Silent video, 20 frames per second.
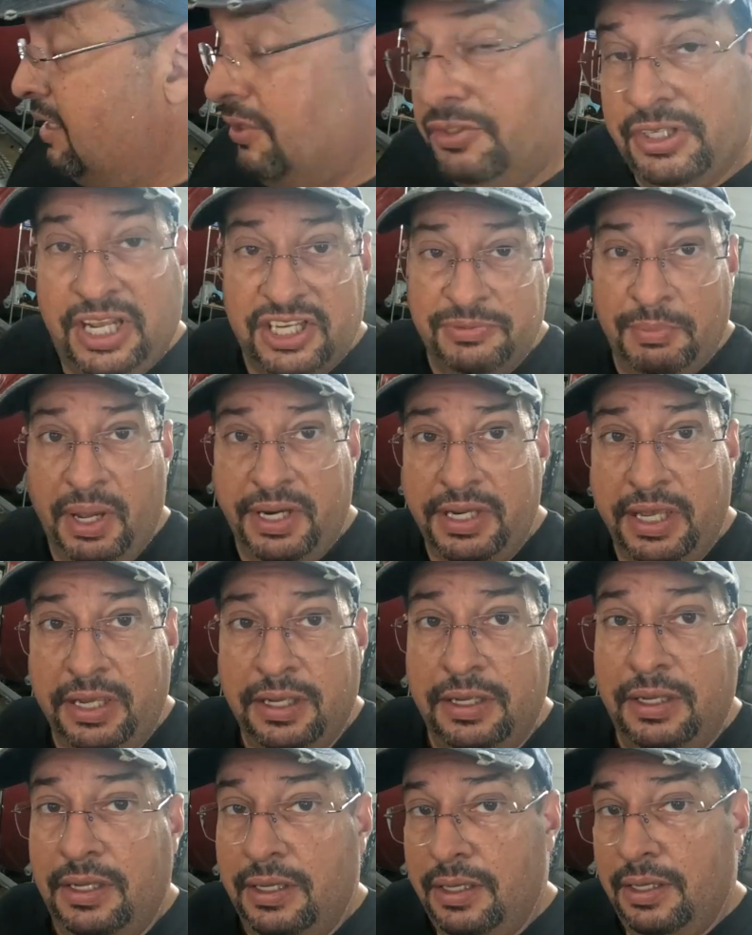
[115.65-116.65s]
Today's Monday.
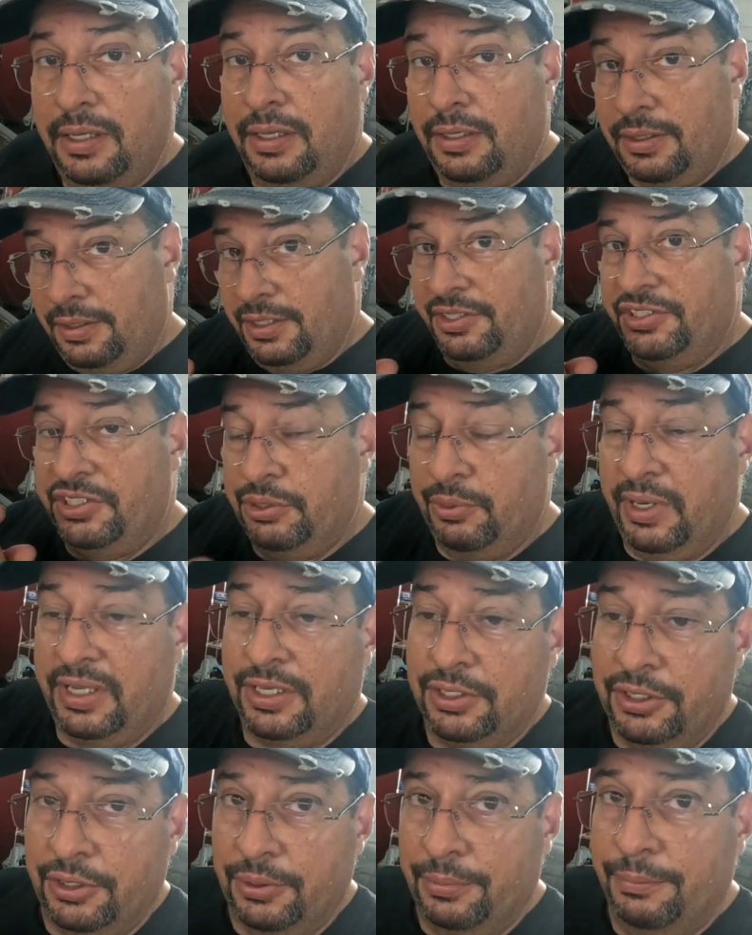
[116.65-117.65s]
Let's see what I
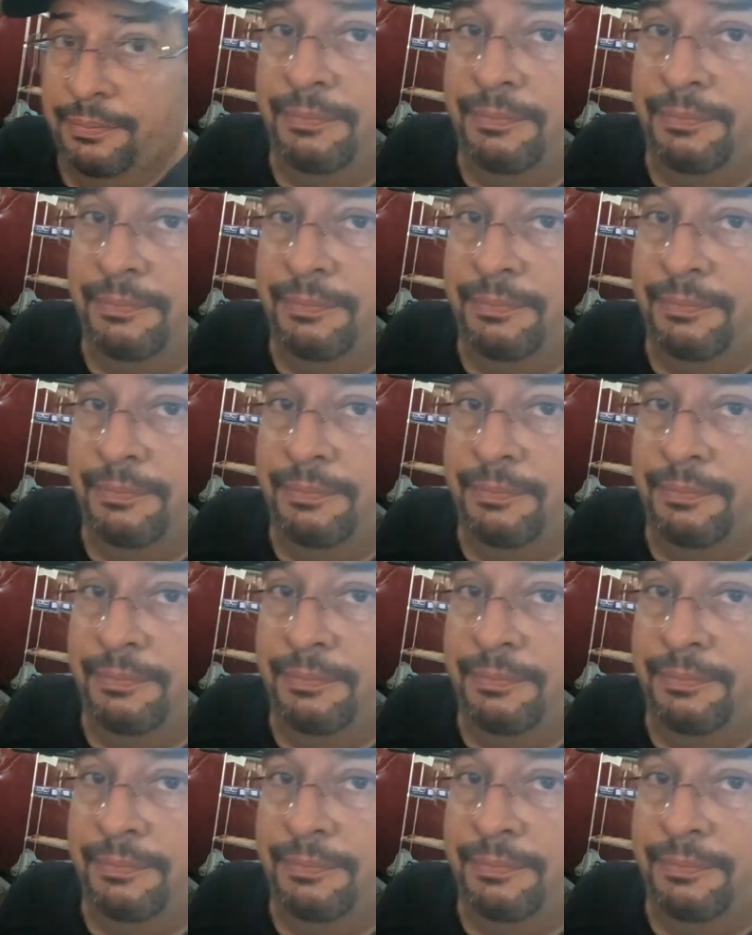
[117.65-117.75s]
can do.